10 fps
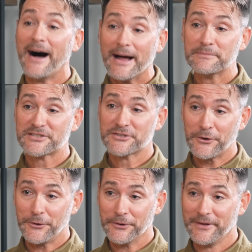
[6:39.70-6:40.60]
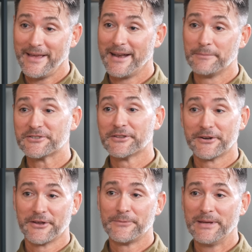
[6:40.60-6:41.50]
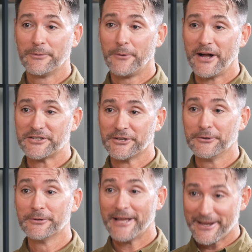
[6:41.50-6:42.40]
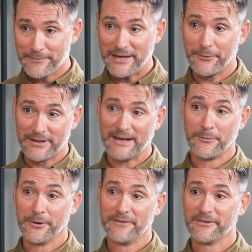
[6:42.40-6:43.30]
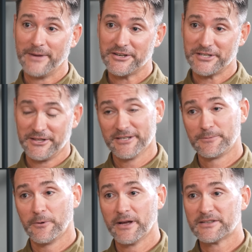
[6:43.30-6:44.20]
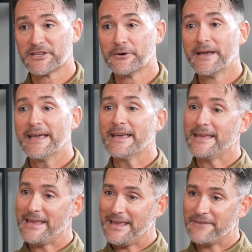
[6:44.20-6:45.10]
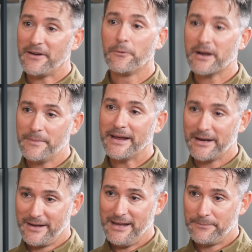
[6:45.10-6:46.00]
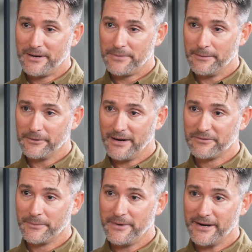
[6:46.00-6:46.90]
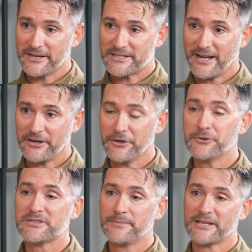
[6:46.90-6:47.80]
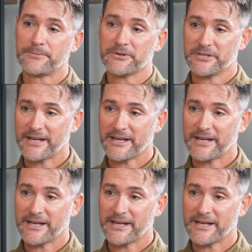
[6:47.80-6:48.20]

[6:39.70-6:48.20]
I'm sold, and I'm sure there are other people watching who, like me, would like more information at this point. So if I want to make a heat pump upgrade from American Standard, who's the best person to